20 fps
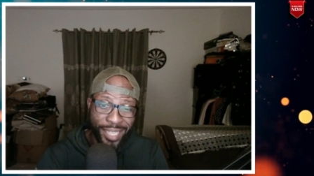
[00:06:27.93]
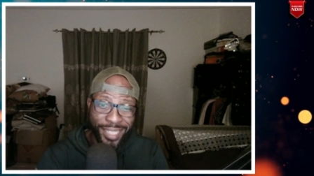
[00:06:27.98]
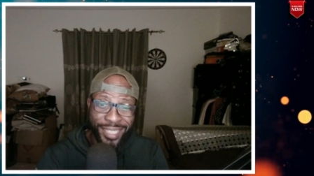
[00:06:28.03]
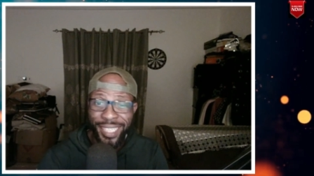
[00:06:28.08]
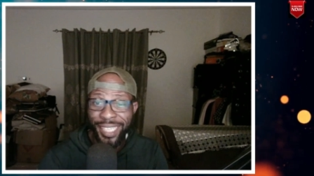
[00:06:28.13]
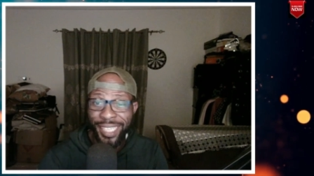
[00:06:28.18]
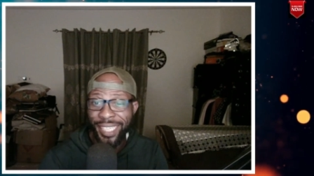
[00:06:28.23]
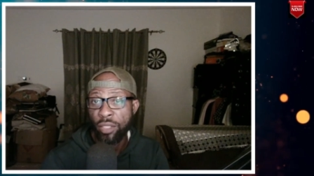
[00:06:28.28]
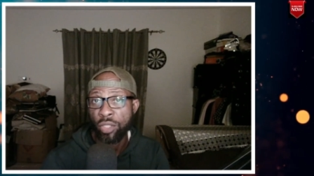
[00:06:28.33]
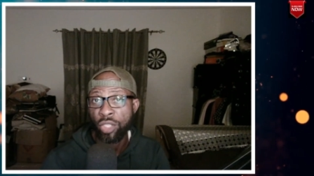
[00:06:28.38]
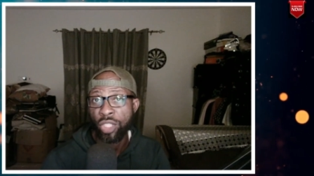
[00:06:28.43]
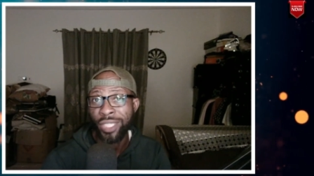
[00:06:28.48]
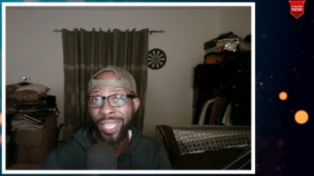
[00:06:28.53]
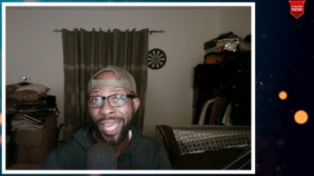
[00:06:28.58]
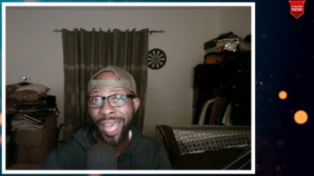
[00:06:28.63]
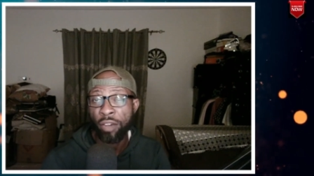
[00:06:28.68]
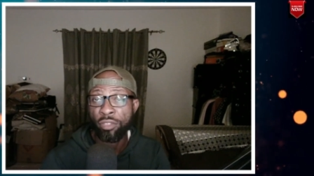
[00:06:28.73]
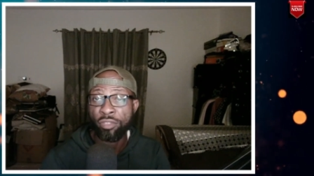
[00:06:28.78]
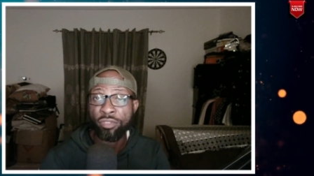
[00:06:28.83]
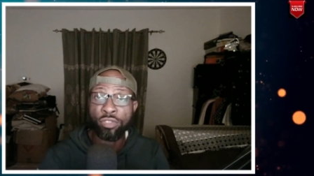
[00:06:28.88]
singing
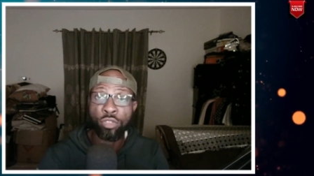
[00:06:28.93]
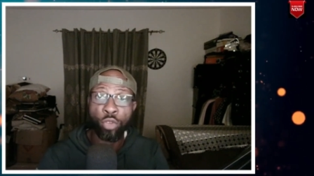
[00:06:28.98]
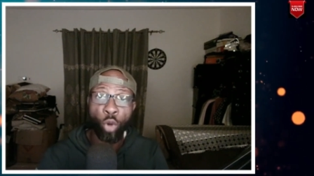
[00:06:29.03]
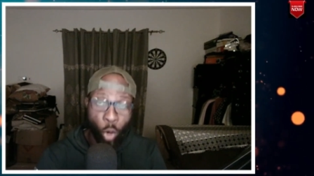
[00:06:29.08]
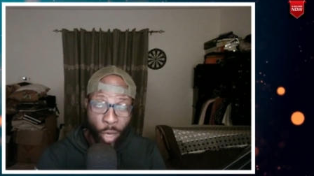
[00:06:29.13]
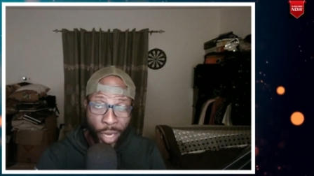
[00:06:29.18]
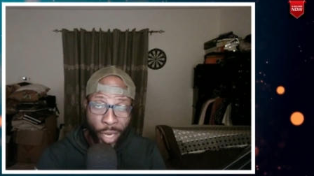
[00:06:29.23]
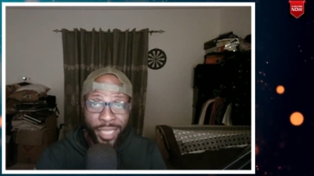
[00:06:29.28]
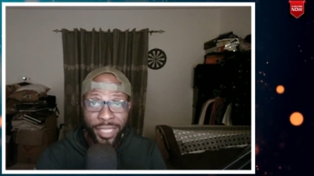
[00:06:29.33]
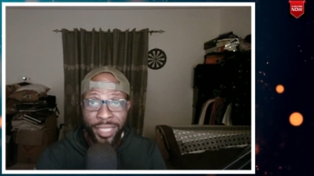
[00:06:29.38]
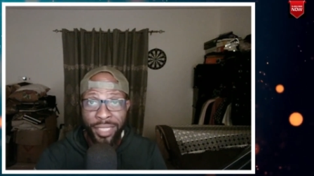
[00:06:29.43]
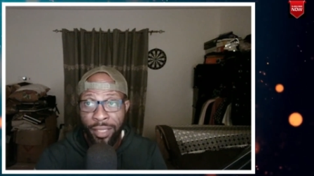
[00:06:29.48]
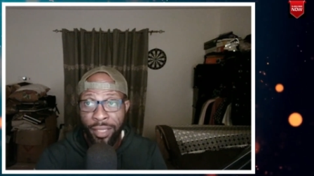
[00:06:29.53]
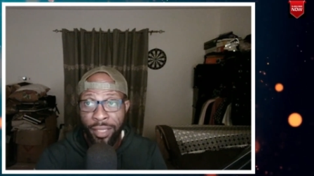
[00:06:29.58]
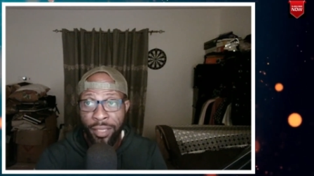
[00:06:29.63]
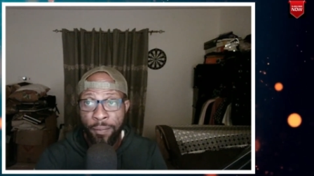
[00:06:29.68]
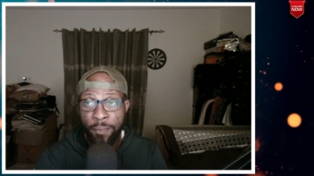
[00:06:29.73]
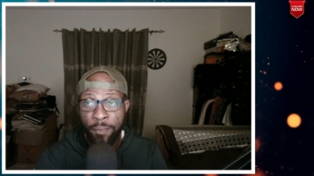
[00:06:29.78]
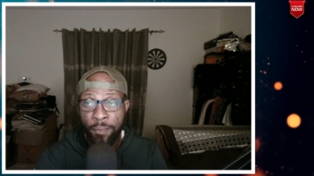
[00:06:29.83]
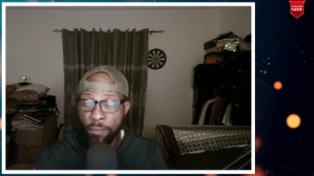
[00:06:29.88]
style flawlessly.